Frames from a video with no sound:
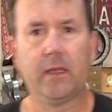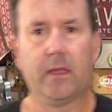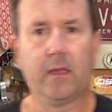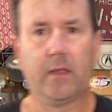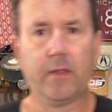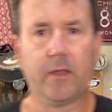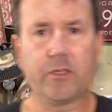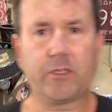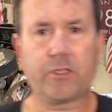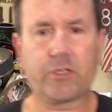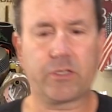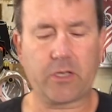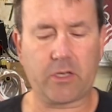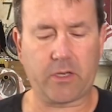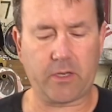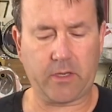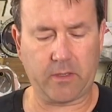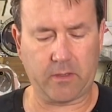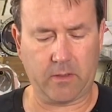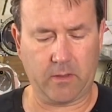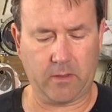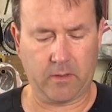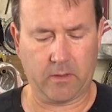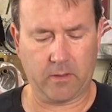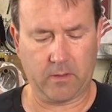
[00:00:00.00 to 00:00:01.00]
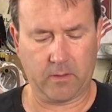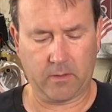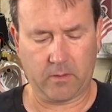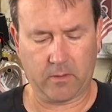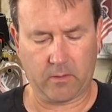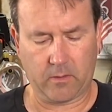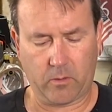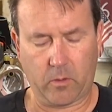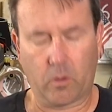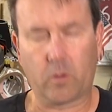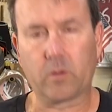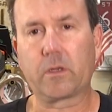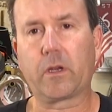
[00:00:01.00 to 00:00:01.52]
This is a
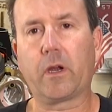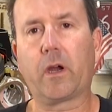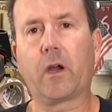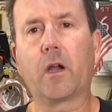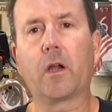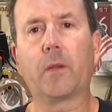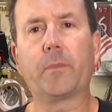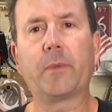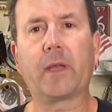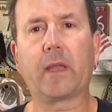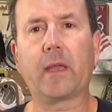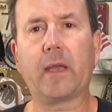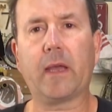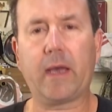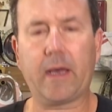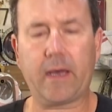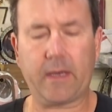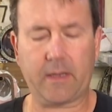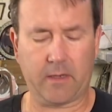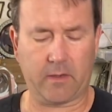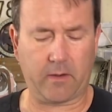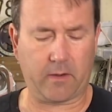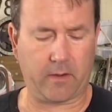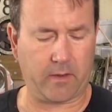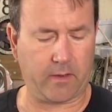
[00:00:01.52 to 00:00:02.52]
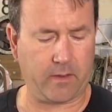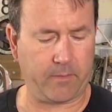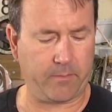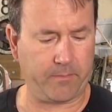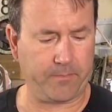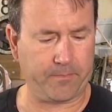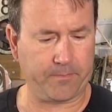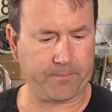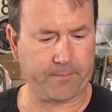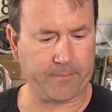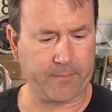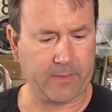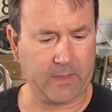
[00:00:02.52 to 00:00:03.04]
old carb I got.
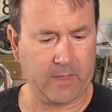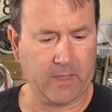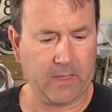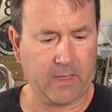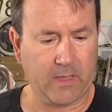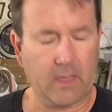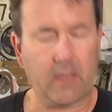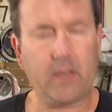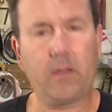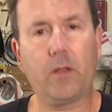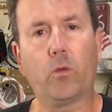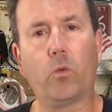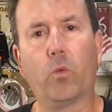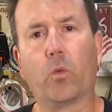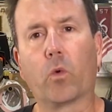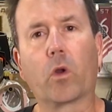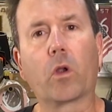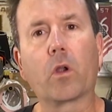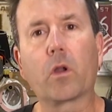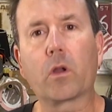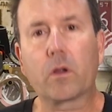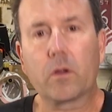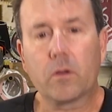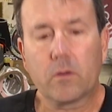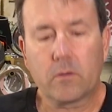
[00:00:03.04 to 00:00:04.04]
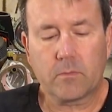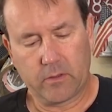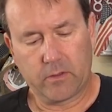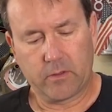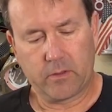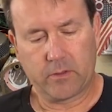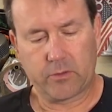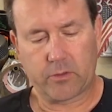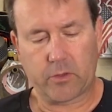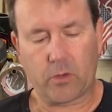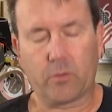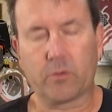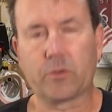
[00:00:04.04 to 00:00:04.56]
It didn't work,
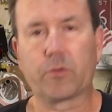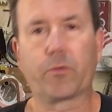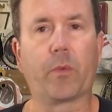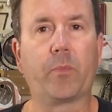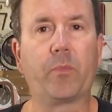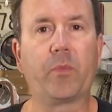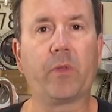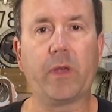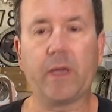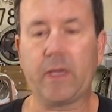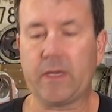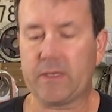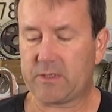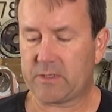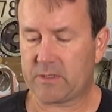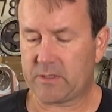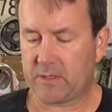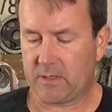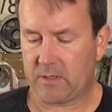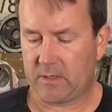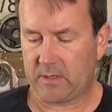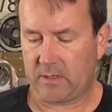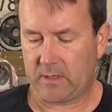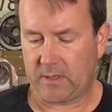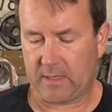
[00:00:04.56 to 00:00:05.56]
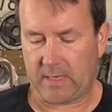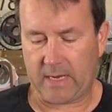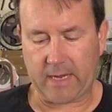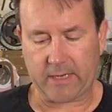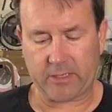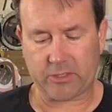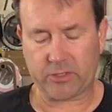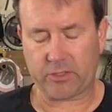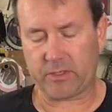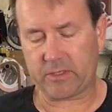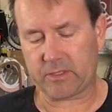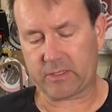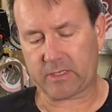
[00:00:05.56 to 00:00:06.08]
so it was replaced. And
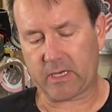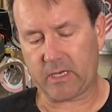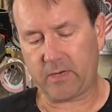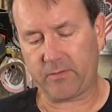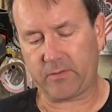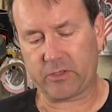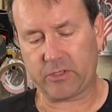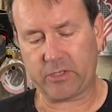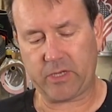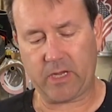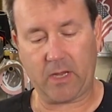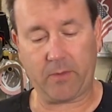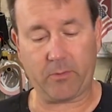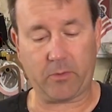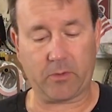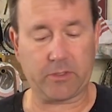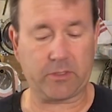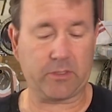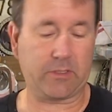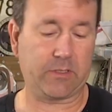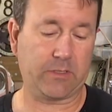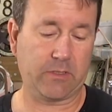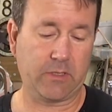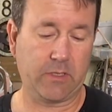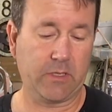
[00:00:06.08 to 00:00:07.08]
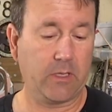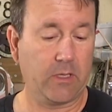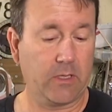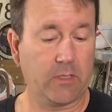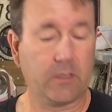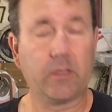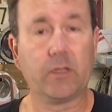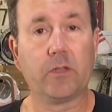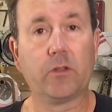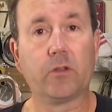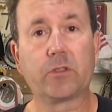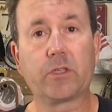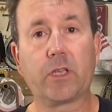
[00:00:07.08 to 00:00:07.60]
actually, it's kind of a shame because
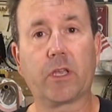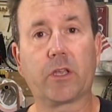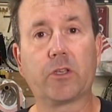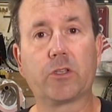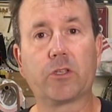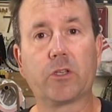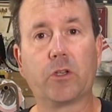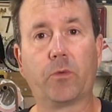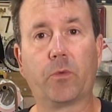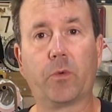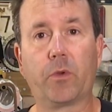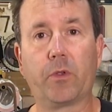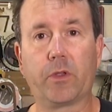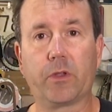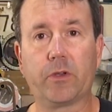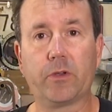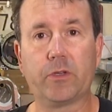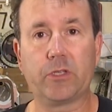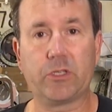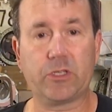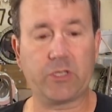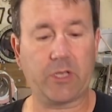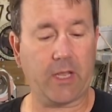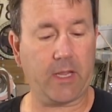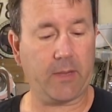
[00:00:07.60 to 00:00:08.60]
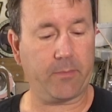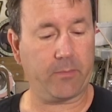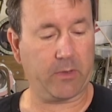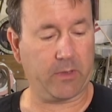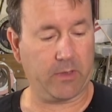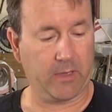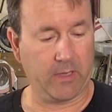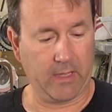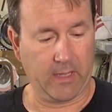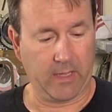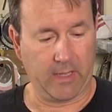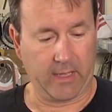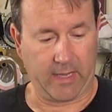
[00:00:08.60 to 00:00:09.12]
it looks like it's in really good shape.
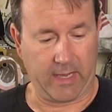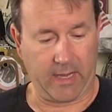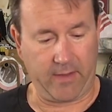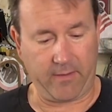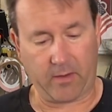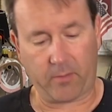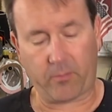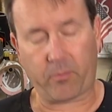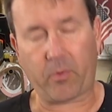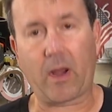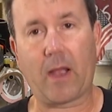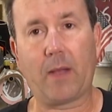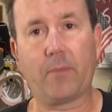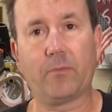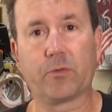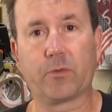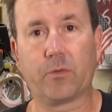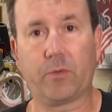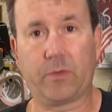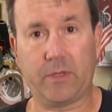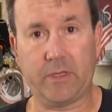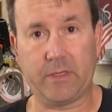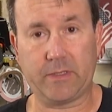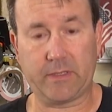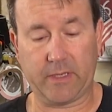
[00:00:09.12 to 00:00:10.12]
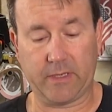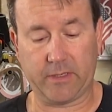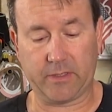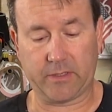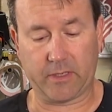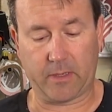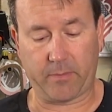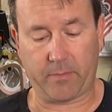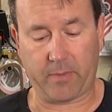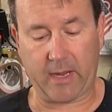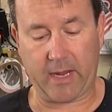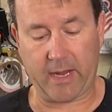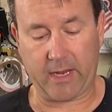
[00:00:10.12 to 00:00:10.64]
But I had problems with these things in
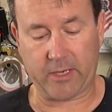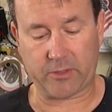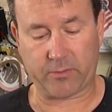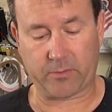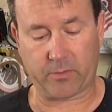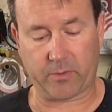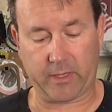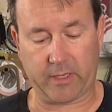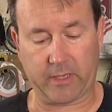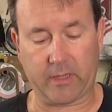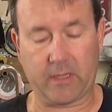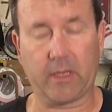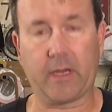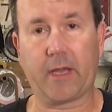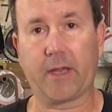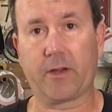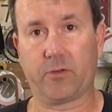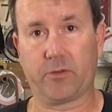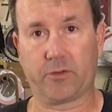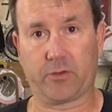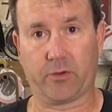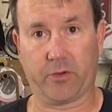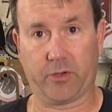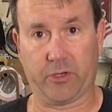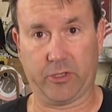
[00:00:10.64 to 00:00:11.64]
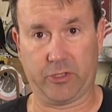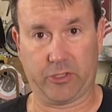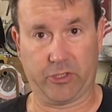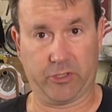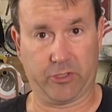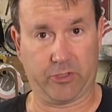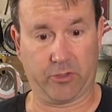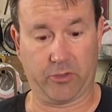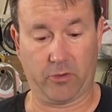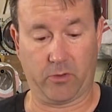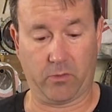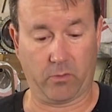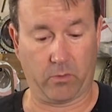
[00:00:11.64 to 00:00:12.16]
the past where like the idle circuits
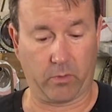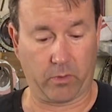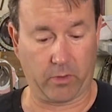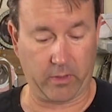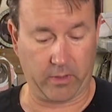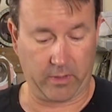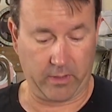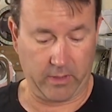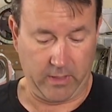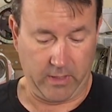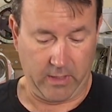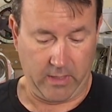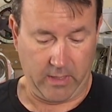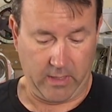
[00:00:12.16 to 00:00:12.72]
just don't work.